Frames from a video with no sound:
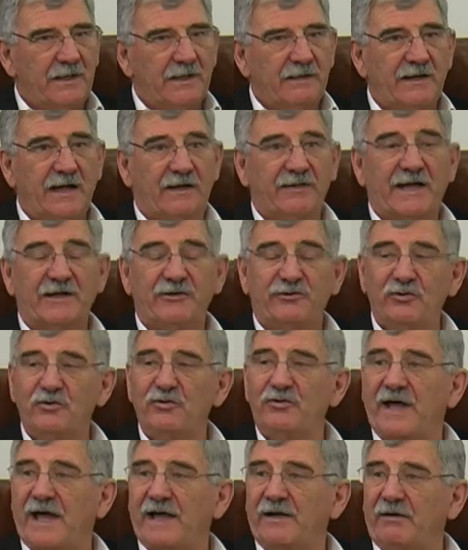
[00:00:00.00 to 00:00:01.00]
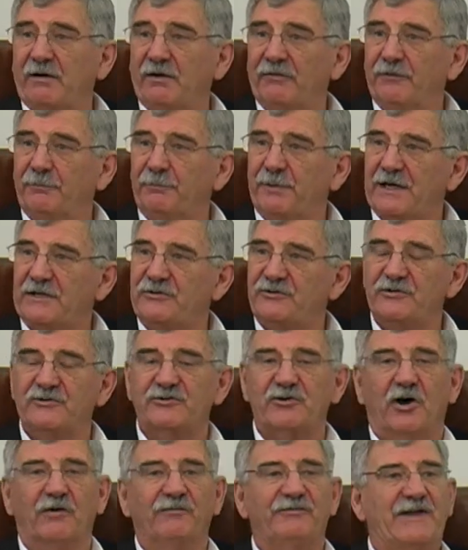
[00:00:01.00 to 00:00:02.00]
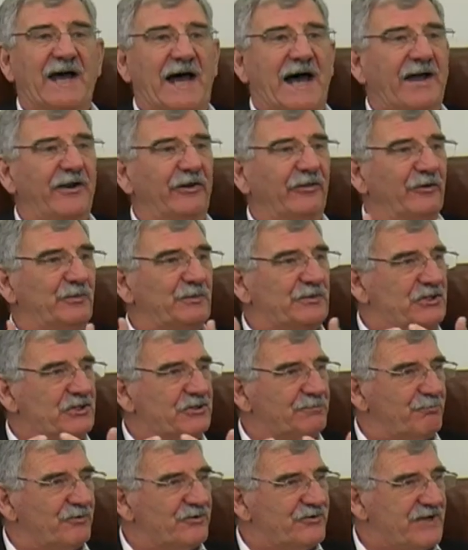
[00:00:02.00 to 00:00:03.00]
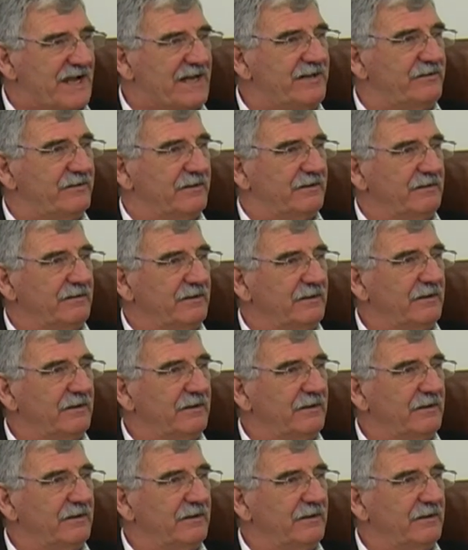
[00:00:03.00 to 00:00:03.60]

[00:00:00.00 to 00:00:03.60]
Now, they do that on the basis of data which is presented